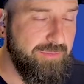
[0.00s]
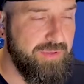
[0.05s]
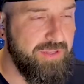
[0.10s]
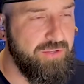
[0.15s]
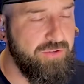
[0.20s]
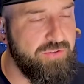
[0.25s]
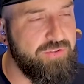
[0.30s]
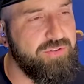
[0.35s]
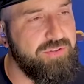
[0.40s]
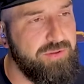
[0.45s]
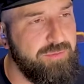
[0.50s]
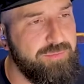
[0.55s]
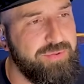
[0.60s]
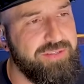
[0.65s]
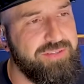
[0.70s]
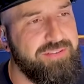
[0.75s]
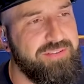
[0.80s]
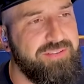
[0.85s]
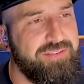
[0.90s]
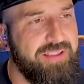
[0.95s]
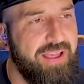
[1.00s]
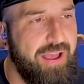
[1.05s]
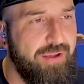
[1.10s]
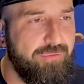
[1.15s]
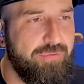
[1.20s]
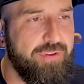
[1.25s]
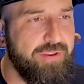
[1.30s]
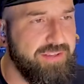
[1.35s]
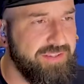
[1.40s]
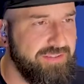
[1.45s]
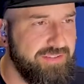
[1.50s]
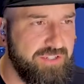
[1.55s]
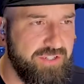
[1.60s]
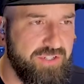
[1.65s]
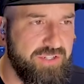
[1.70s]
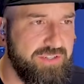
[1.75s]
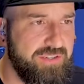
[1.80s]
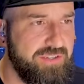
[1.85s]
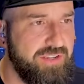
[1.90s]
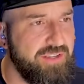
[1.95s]
I mean, usually in business, every
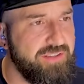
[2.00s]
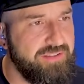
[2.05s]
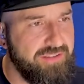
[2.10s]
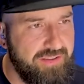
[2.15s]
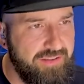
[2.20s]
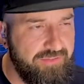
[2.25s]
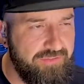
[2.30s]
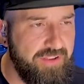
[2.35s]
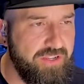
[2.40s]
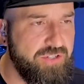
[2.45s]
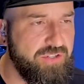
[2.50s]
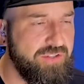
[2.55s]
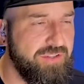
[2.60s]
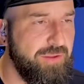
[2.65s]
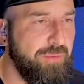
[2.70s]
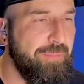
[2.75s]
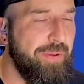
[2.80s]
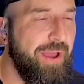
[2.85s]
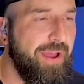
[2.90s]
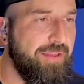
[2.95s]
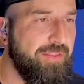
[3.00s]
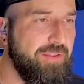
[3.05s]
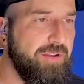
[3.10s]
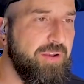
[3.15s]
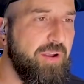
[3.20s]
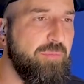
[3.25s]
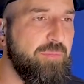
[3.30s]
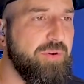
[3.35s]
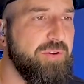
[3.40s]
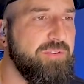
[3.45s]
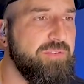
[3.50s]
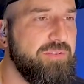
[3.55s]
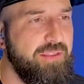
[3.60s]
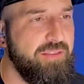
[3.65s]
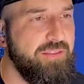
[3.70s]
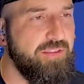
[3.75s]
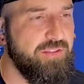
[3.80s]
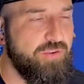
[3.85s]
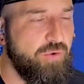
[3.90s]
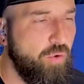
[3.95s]
decision does eventually impact the numbers.
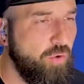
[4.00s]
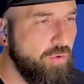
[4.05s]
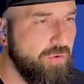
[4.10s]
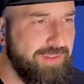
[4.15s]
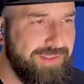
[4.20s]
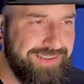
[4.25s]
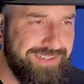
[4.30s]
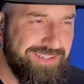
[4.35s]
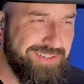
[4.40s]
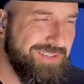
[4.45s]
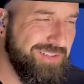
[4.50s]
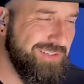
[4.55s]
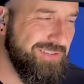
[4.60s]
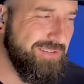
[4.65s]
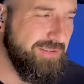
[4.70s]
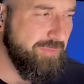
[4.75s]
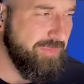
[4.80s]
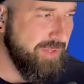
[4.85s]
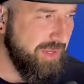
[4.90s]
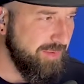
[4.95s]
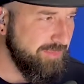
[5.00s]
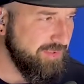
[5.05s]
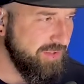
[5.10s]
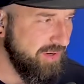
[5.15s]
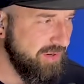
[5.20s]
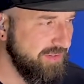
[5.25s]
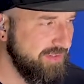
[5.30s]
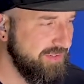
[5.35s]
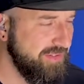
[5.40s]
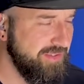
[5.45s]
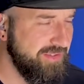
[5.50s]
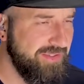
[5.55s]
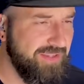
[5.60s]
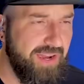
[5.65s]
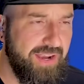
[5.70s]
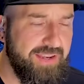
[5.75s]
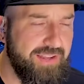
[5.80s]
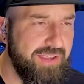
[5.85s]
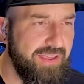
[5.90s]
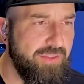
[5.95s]
The correlation is sometimes hard to
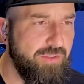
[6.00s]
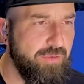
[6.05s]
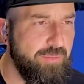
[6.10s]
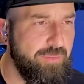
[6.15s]
tie together.